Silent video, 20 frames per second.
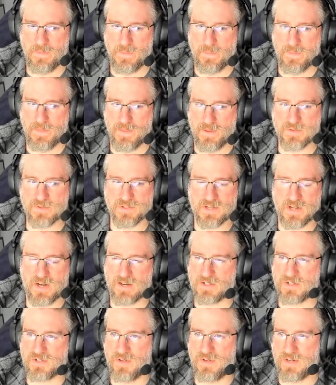those
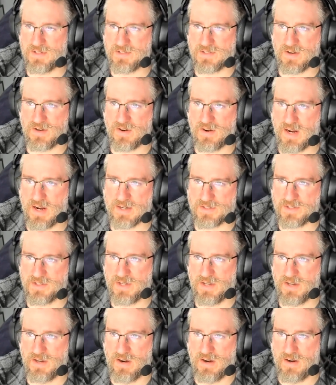doc strings are
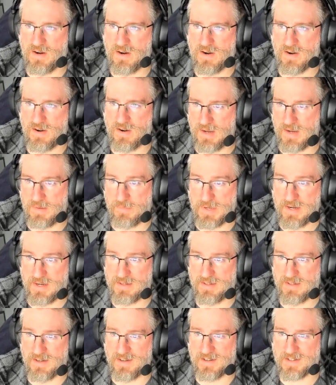actually our API
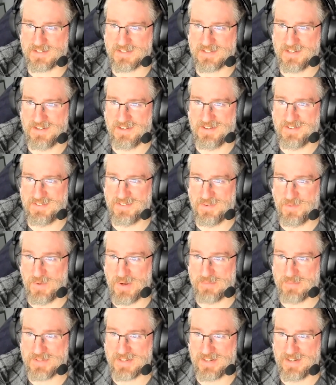docs on the
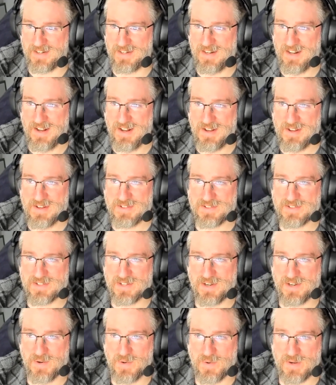website.
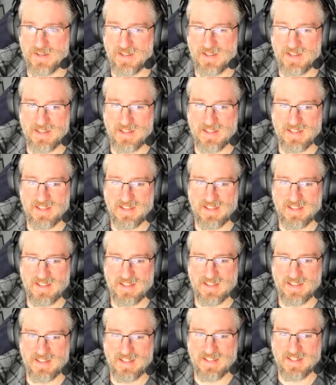So
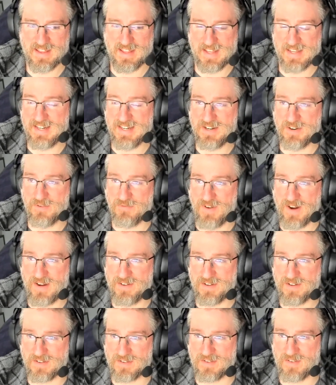they need to
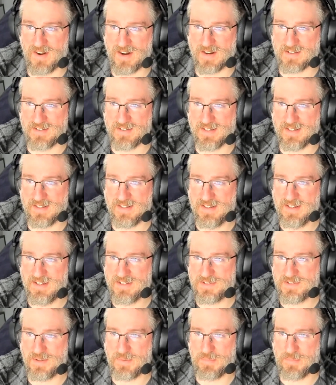render correctly. So the